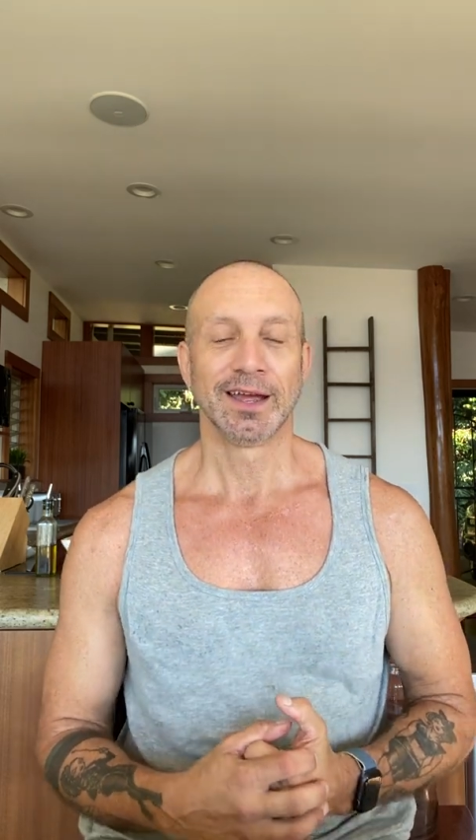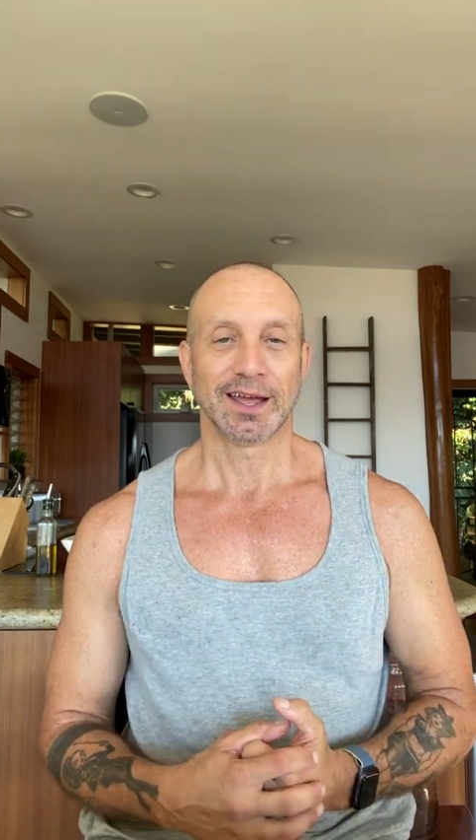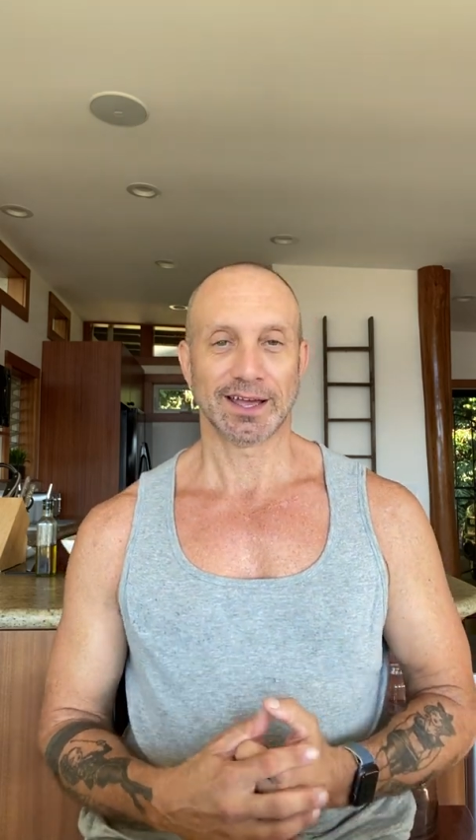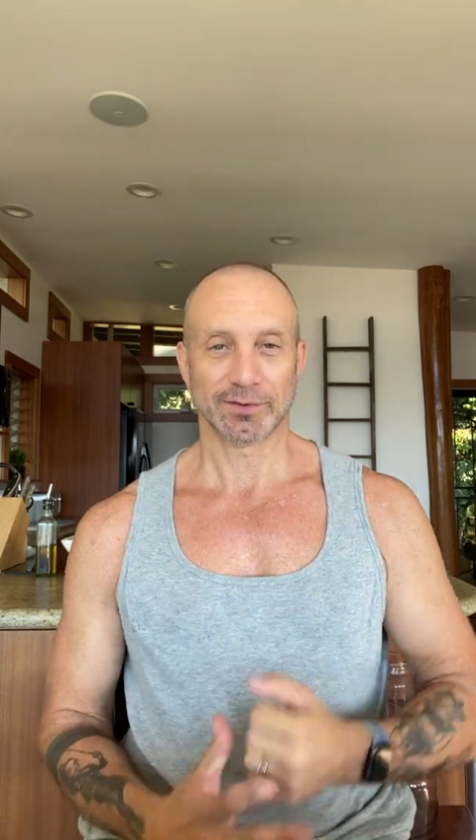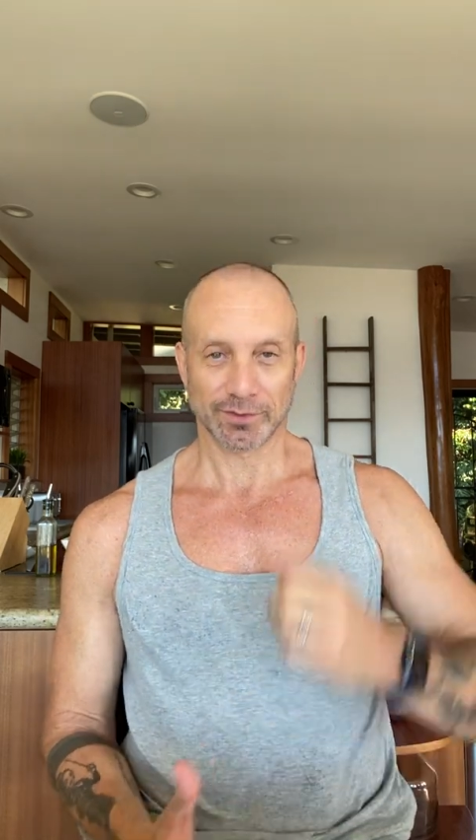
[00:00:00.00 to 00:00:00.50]

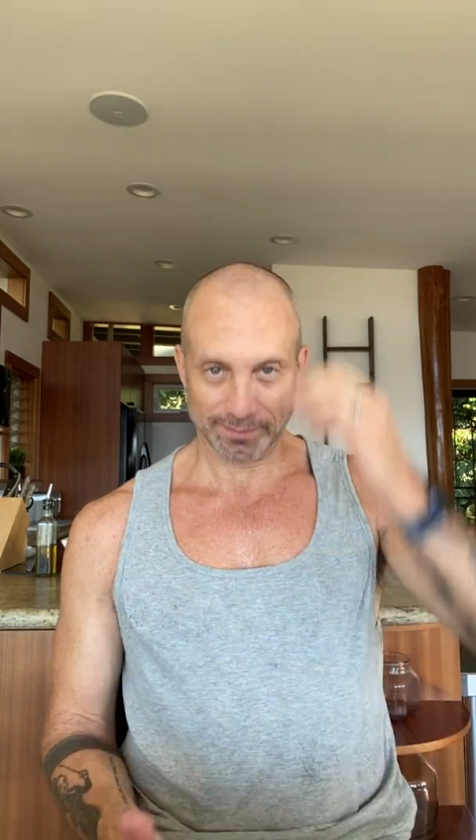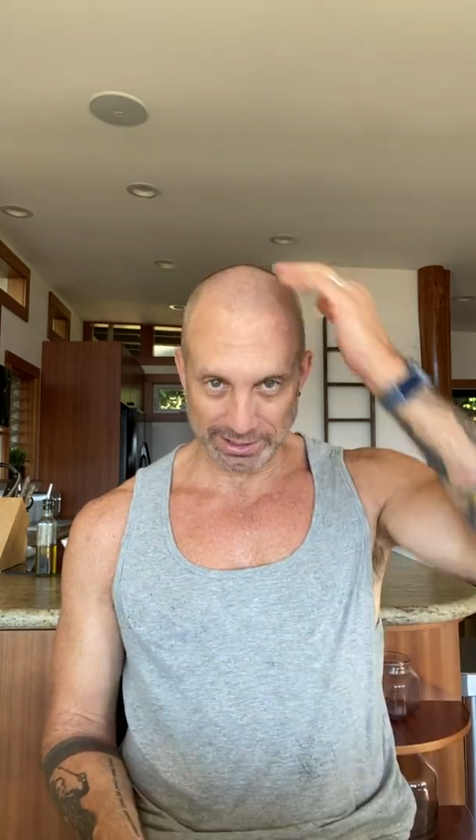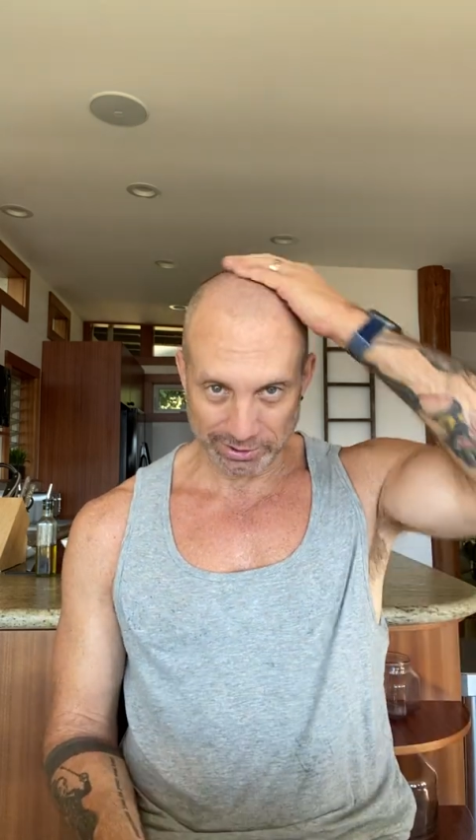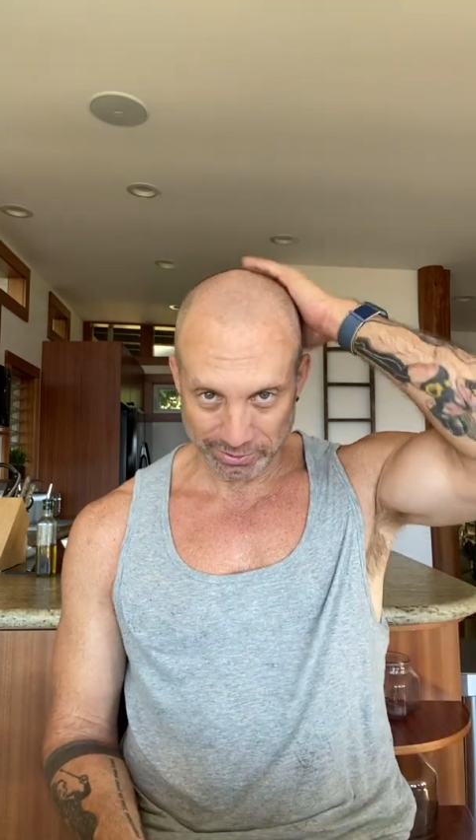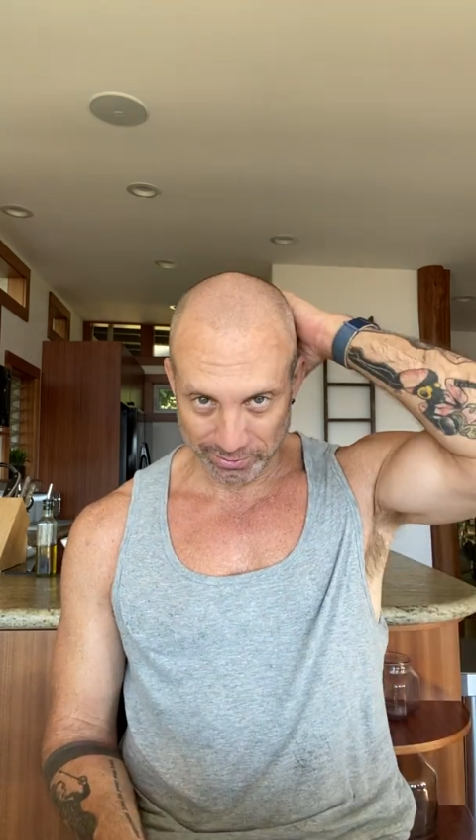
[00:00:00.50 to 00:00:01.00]
And with my
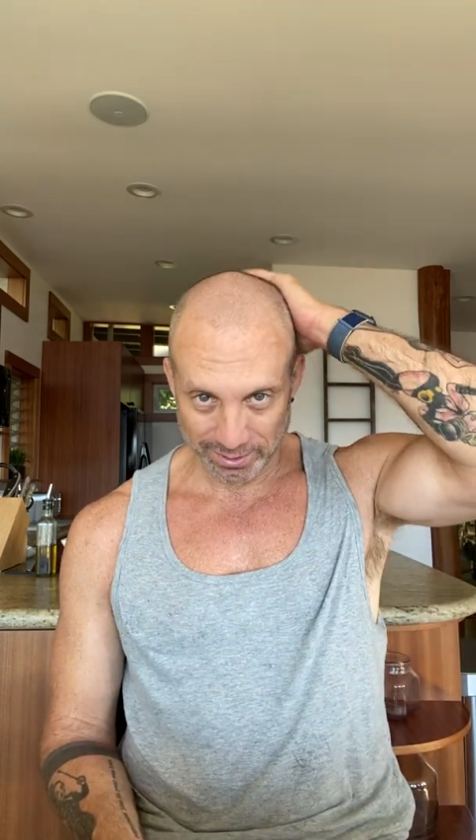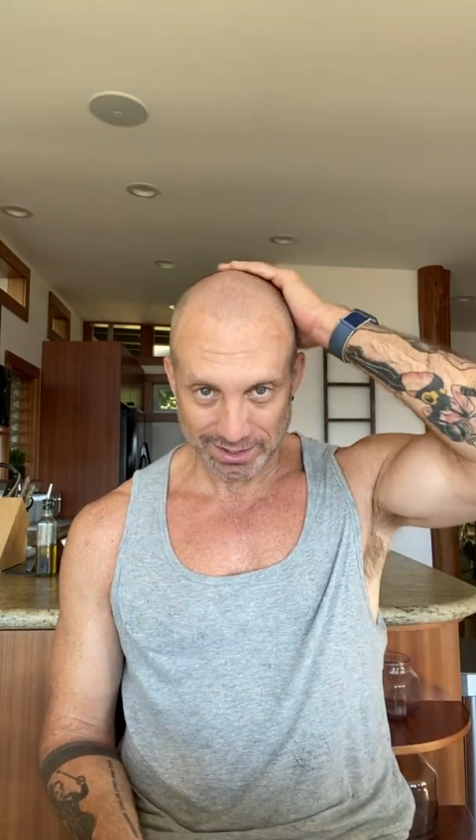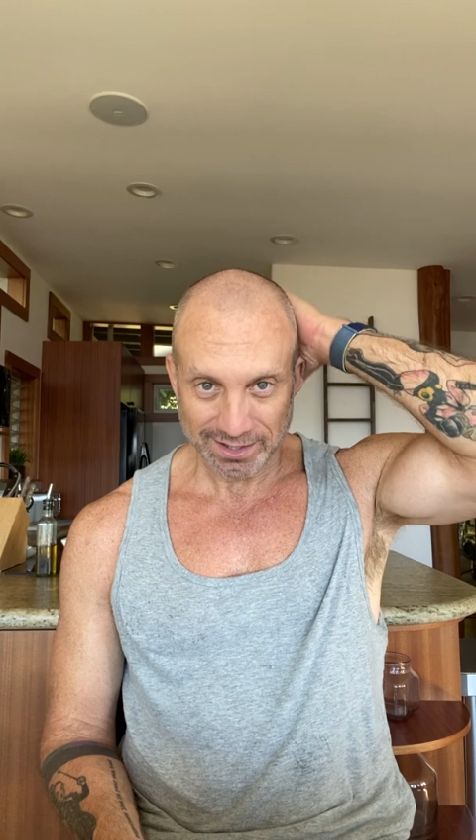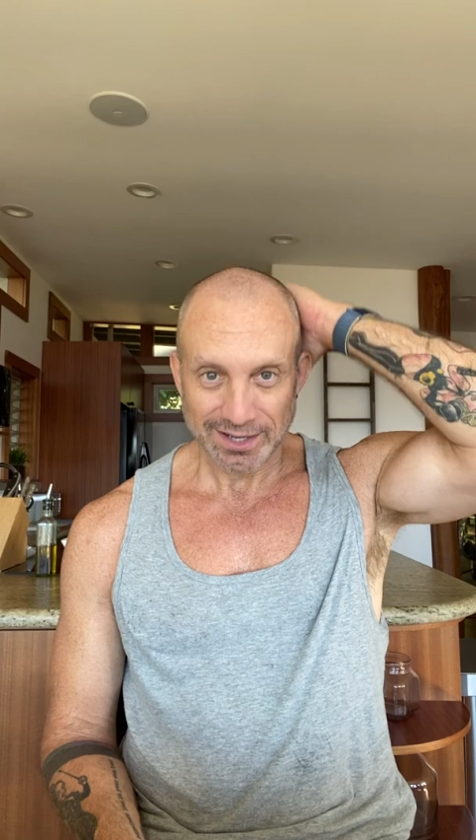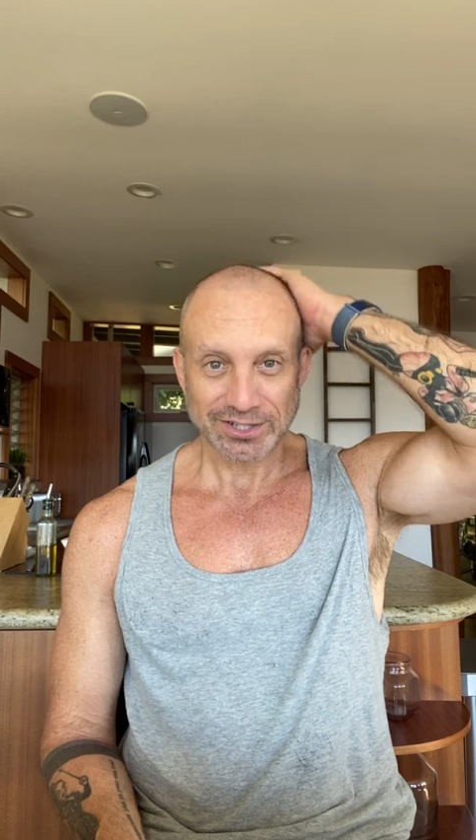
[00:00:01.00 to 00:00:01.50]
new
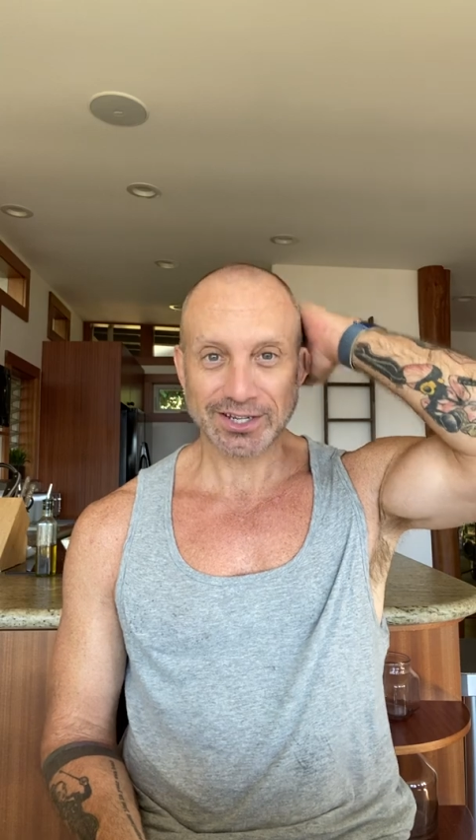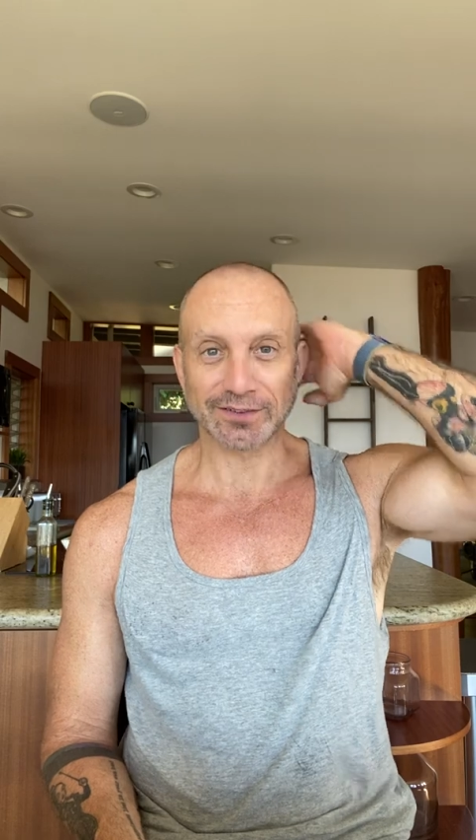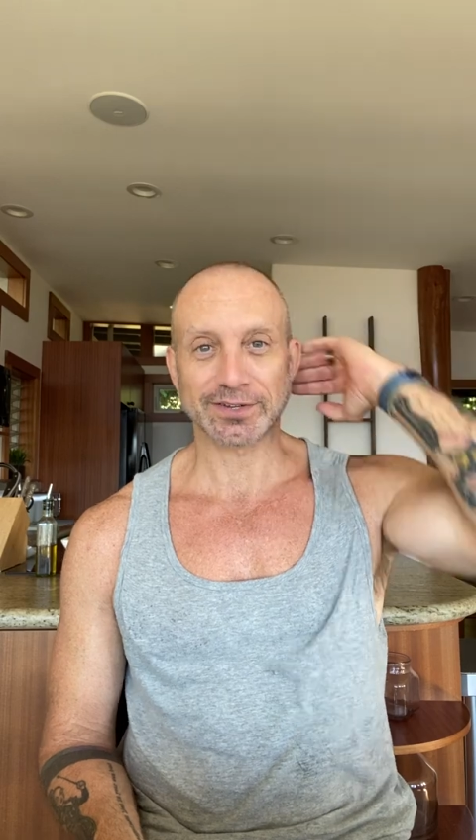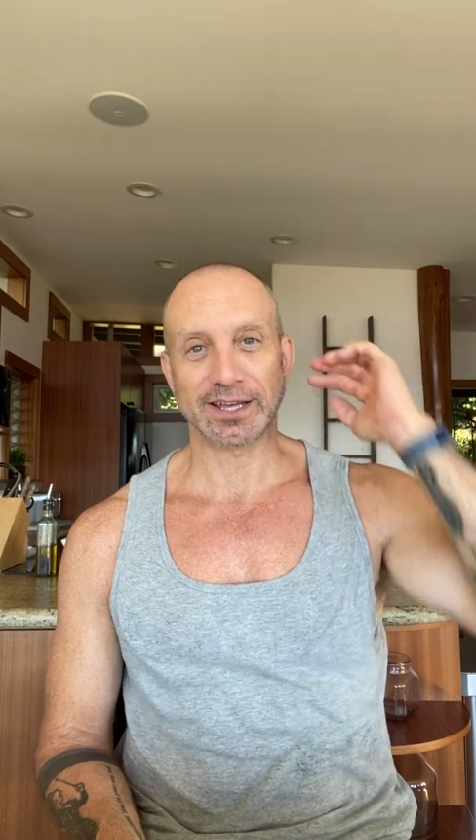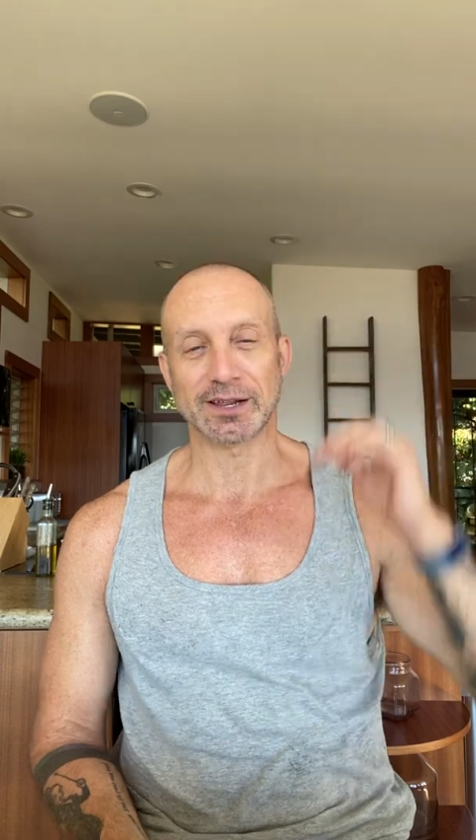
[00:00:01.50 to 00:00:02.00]
shaved head,